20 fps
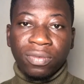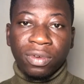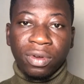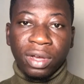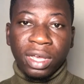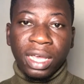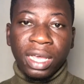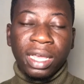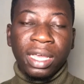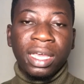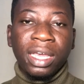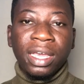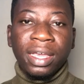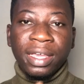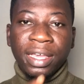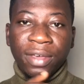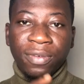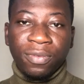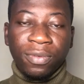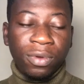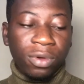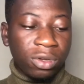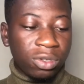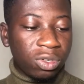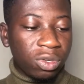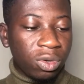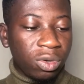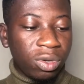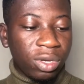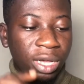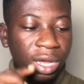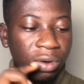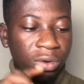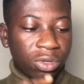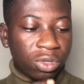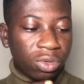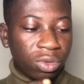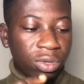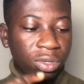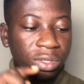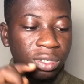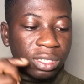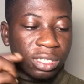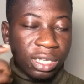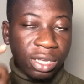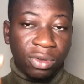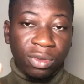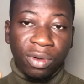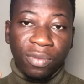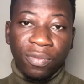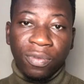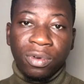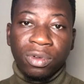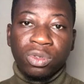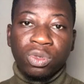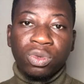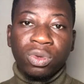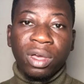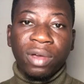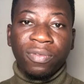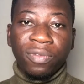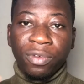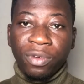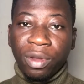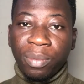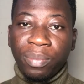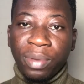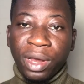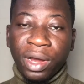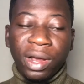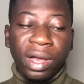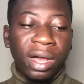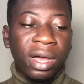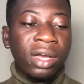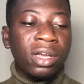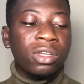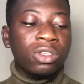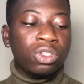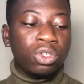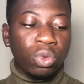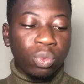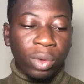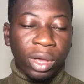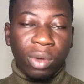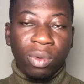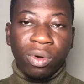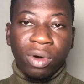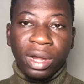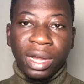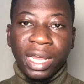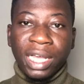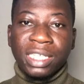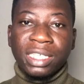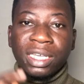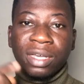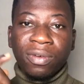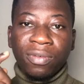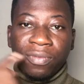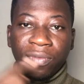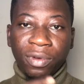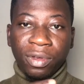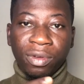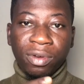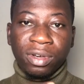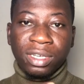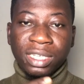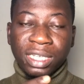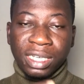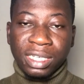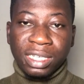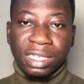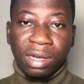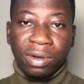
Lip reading: Okay, if not, you can also send your phone to a phone repairer to work on it for your sensor.